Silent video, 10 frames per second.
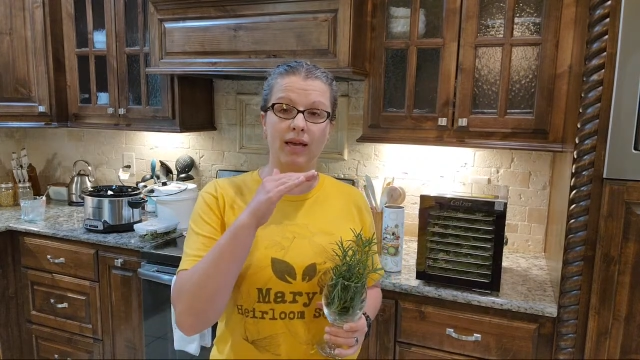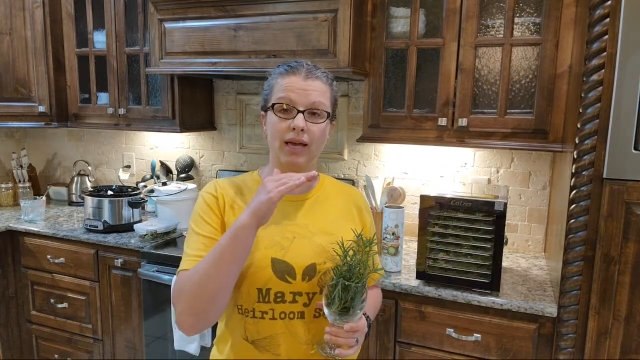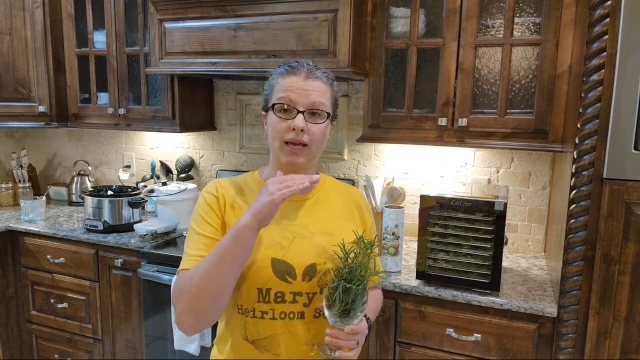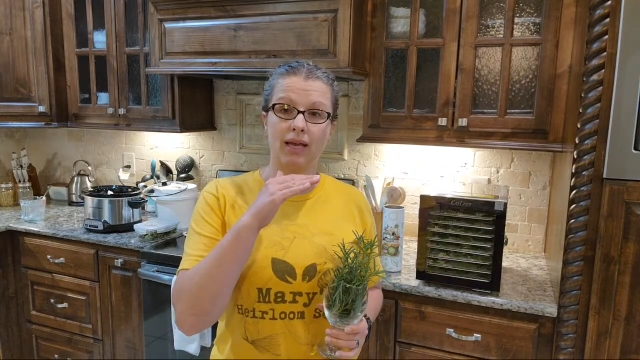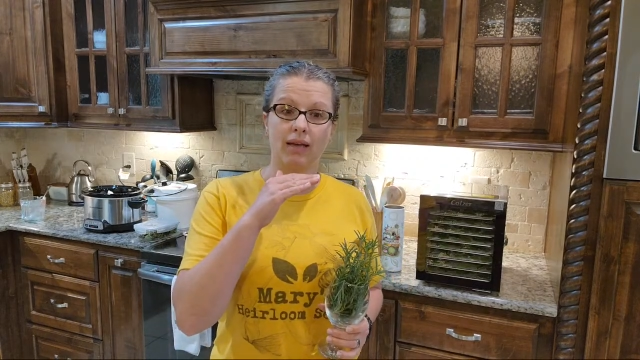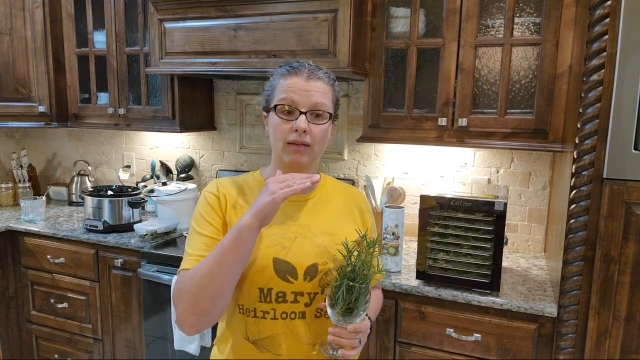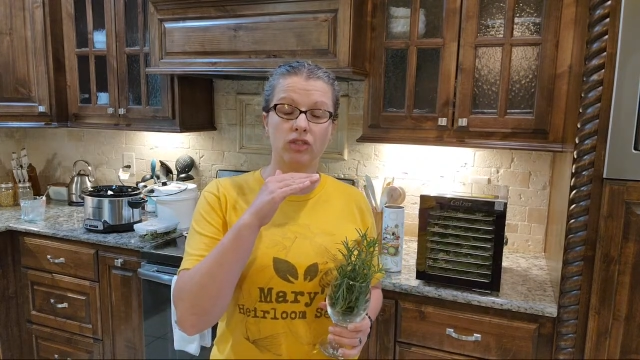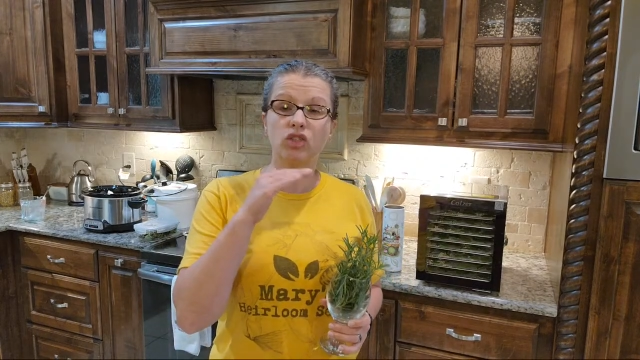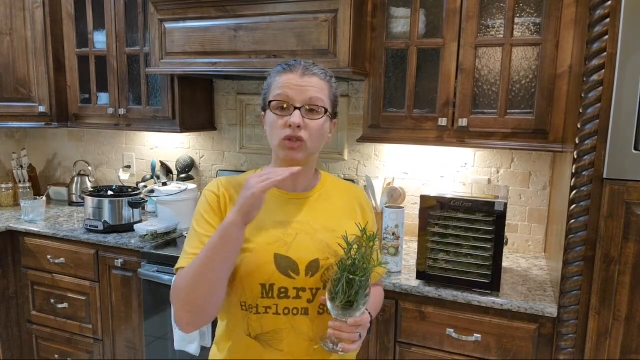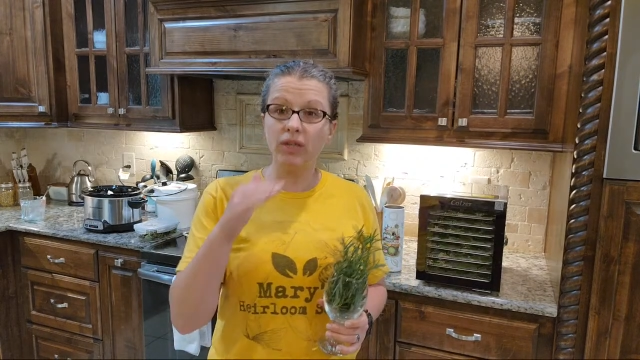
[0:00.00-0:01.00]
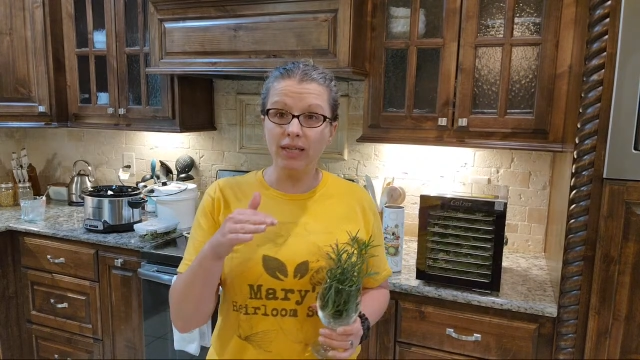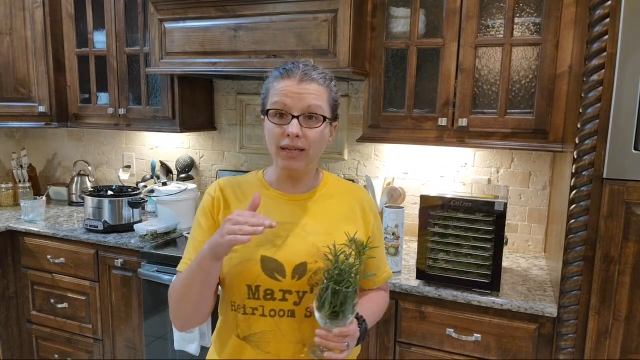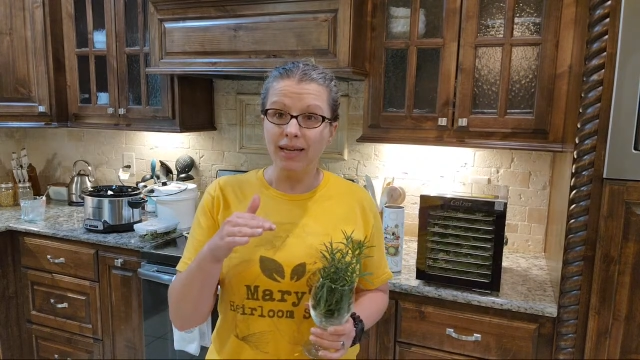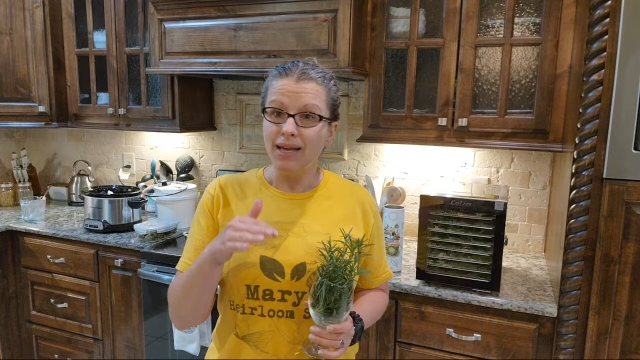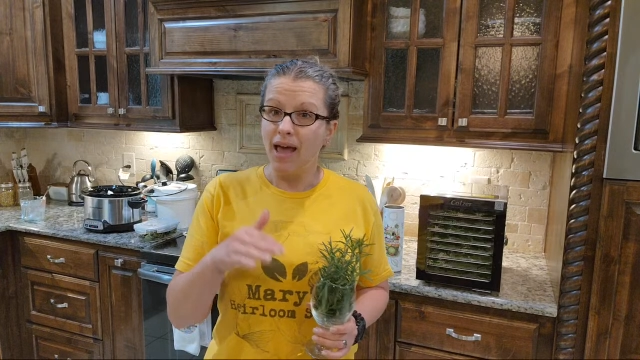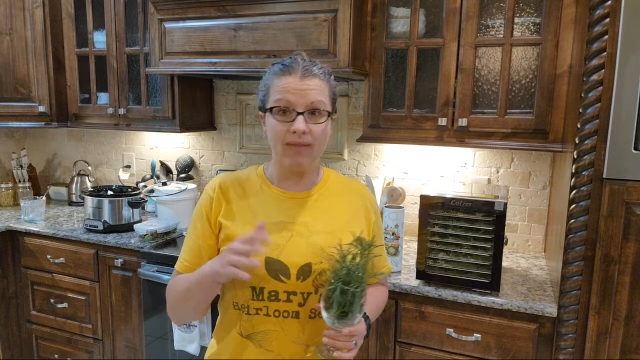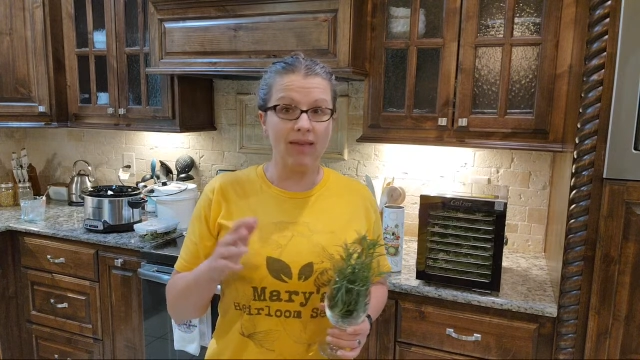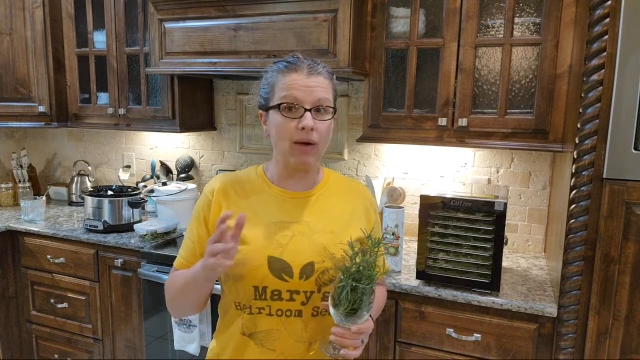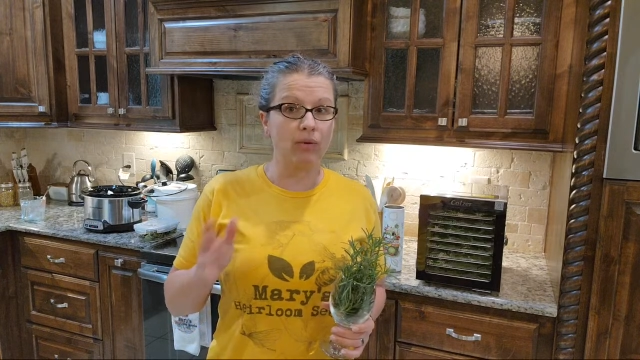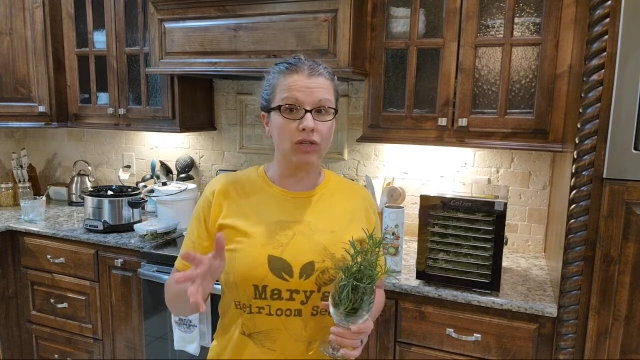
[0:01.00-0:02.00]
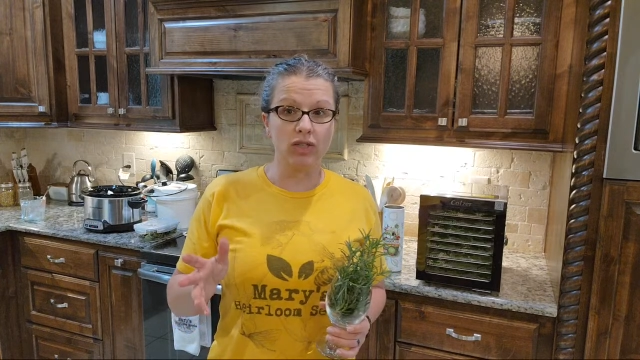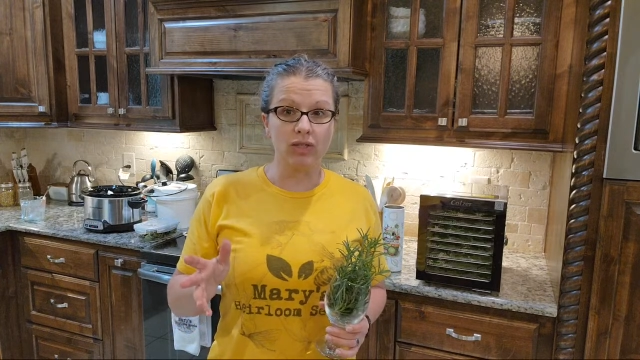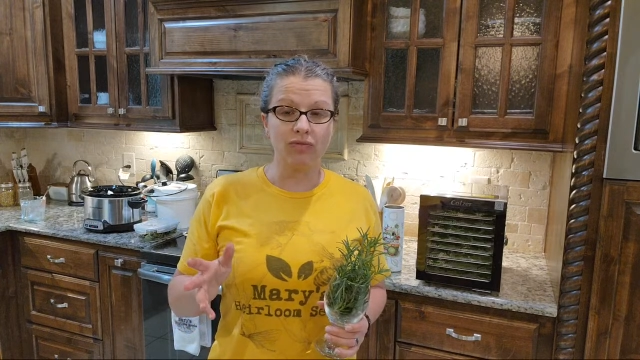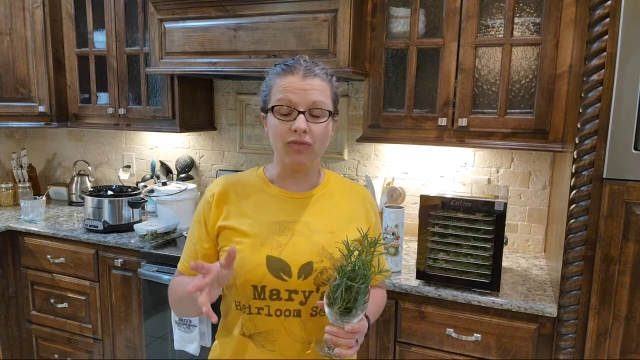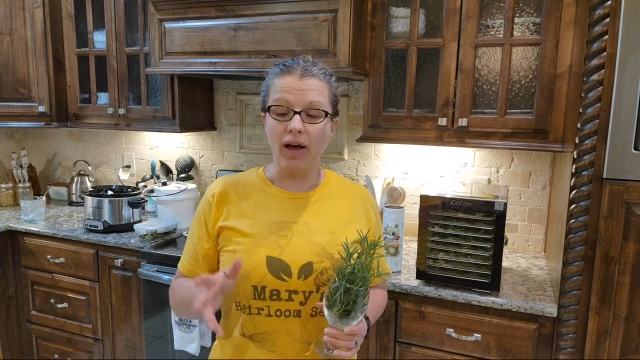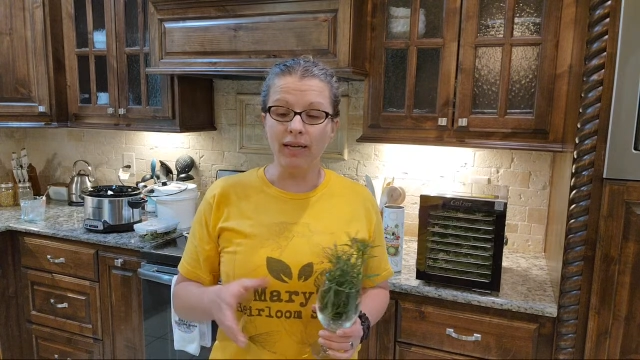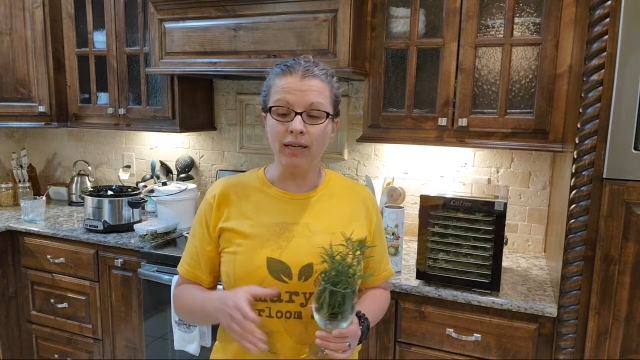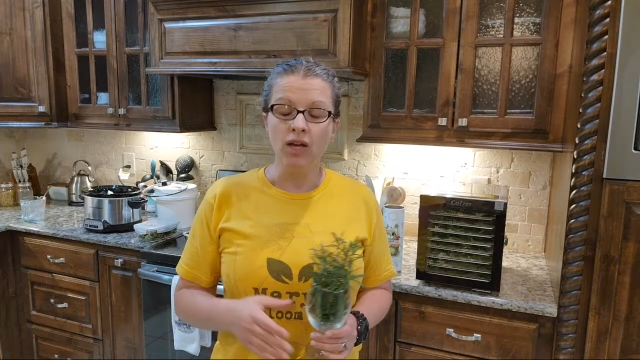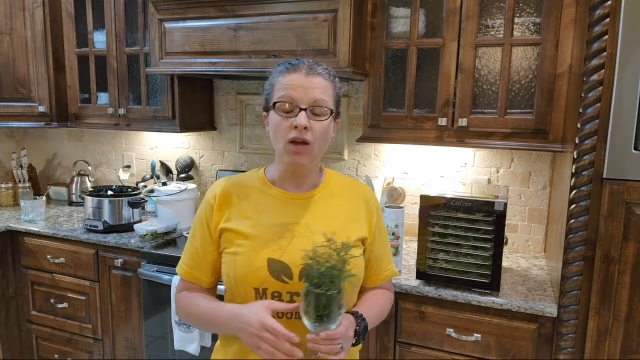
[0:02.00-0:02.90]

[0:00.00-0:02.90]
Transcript: a screen, and that works just fine.